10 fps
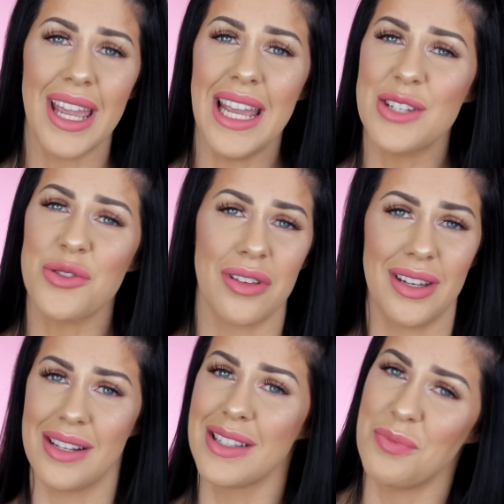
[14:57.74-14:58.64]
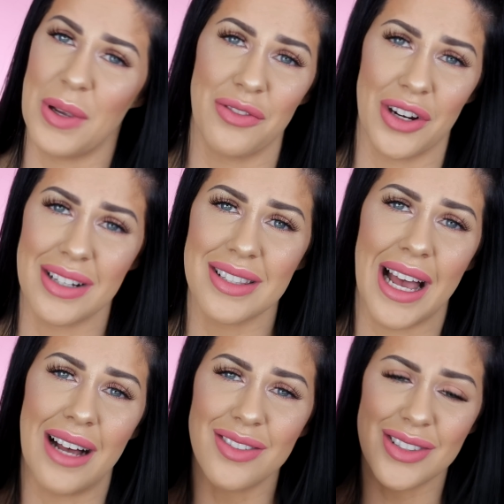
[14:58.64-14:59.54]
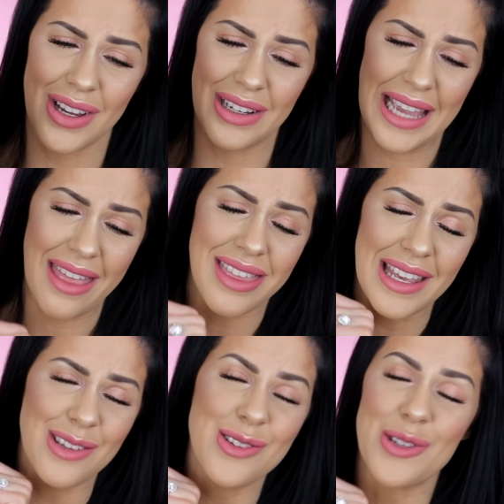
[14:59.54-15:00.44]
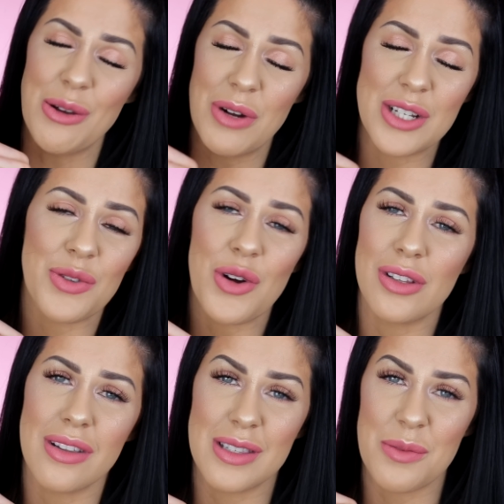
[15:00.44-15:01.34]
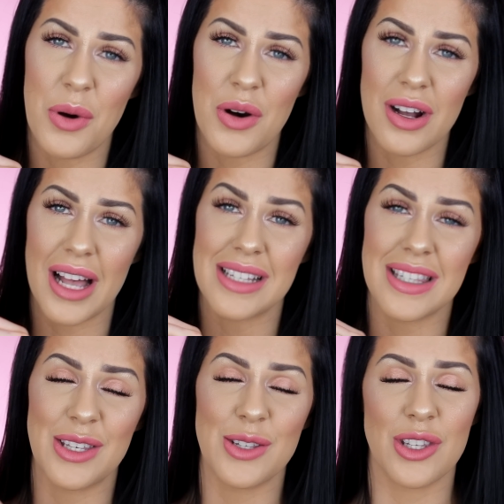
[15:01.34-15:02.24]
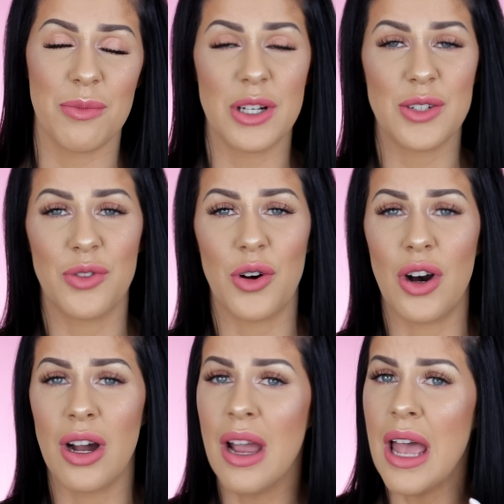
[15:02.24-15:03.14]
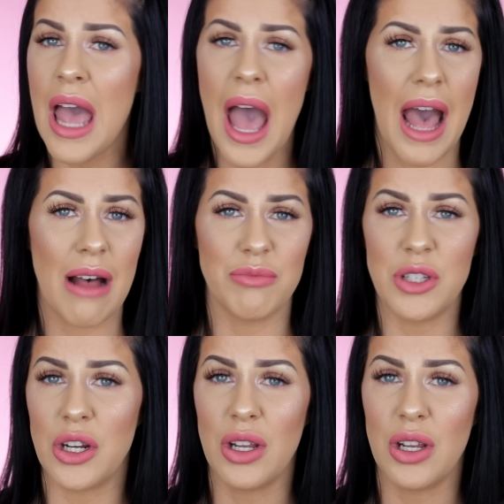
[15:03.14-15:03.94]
It truly does speak for itself. So yeah, thank you so much for all the support, guys. Thank you so much for, um, you know,